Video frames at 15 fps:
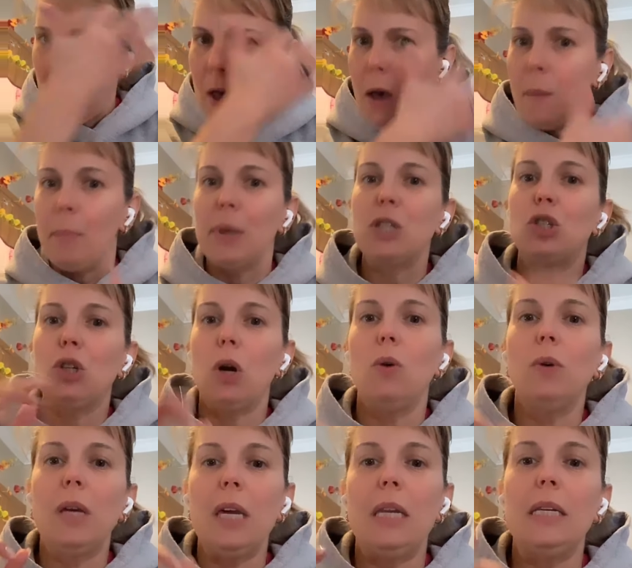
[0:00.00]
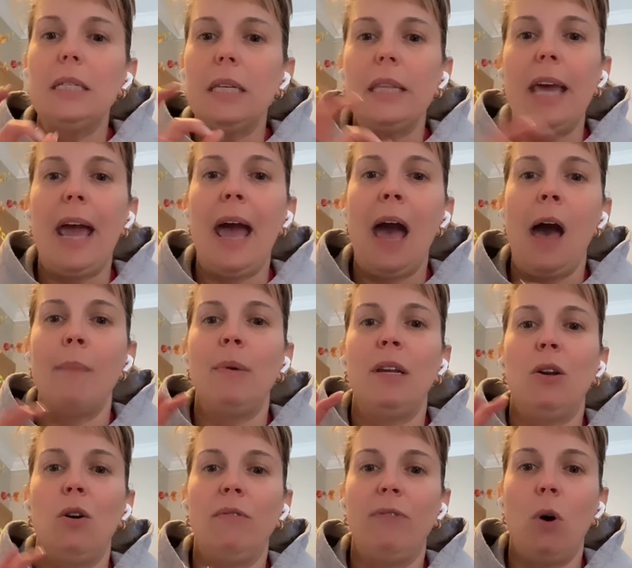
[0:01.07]
but don't get into the habit
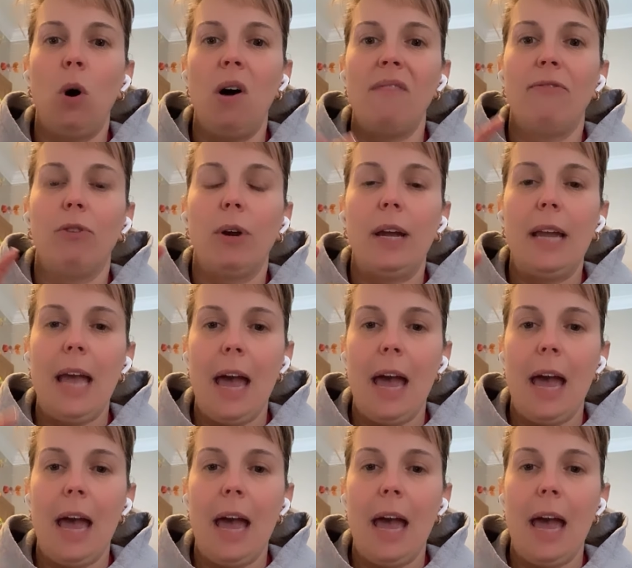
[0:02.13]
of offering